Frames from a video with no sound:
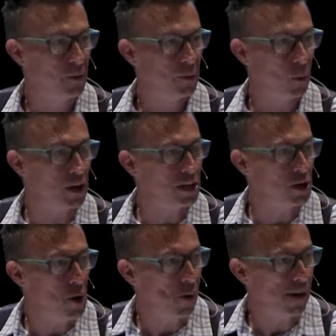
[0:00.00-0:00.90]
What are you
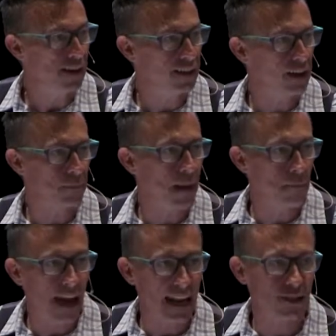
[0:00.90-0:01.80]
doing? I'm not
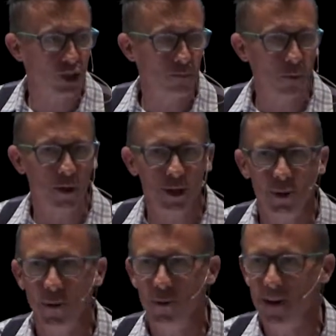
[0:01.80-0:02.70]
mad at you, but what are you
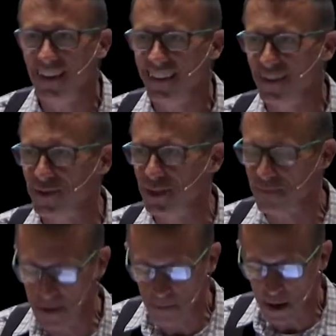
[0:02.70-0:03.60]
doing? There's
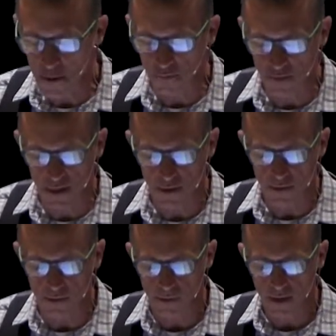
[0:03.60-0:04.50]
something better for you.